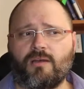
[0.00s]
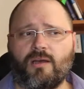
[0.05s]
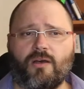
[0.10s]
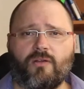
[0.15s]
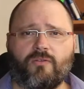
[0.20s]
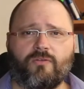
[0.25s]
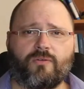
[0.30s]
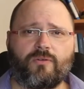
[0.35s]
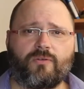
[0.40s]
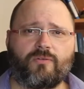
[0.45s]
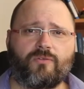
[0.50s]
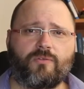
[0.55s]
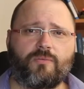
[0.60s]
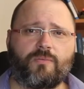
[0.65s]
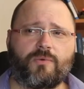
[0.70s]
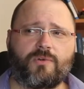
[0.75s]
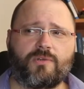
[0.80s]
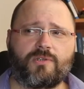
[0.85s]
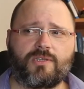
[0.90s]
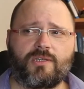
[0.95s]
half of the
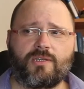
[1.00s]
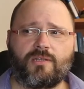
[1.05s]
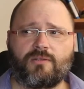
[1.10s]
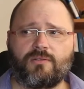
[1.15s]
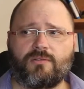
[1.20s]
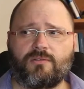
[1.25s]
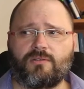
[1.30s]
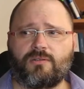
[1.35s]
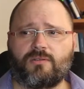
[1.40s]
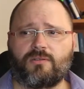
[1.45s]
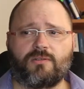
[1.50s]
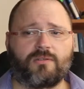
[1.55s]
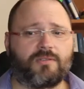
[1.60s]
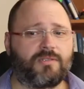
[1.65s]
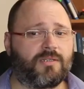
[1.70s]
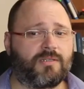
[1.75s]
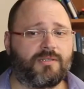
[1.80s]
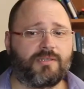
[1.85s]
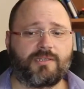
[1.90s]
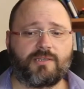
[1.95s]
percent or
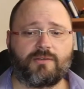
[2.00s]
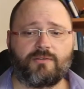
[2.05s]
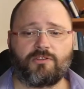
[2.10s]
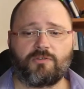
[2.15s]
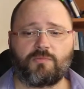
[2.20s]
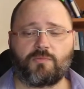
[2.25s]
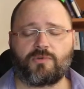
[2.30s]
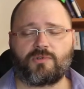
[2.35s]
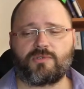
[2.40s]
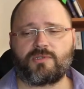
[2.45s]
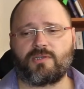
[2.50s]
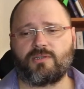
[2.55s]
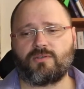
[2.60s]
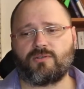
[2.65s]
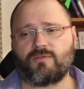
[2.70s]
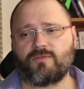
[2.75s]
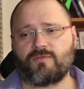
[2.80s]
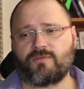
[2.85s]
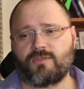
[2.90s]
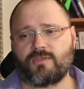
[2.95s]
60-70%
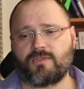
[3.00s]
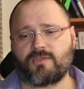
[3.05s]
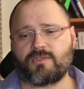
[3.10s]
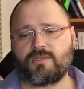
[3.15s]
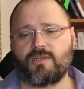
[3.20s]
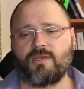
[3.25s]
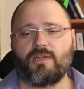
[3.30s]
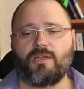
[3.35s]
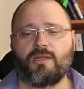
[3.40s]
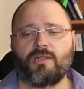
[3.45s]
of this